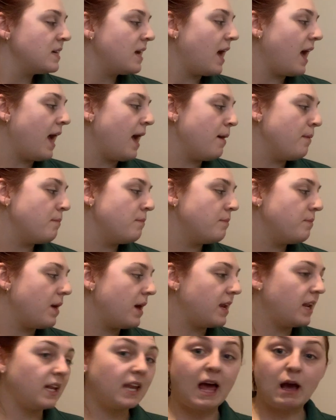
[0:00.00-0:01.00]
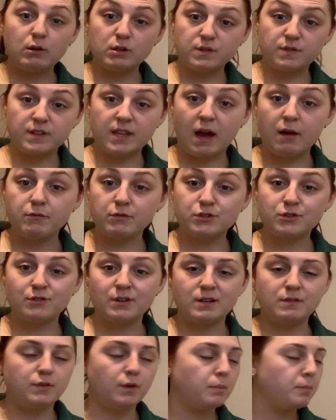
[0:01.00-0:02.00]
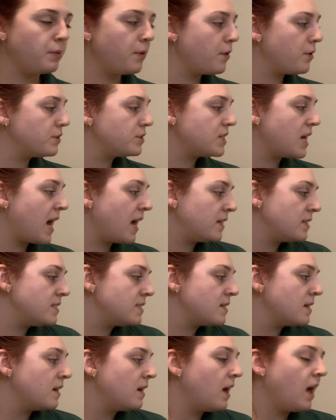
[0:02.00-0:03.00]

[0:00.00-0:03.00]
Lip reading: and allows for that retrieval process.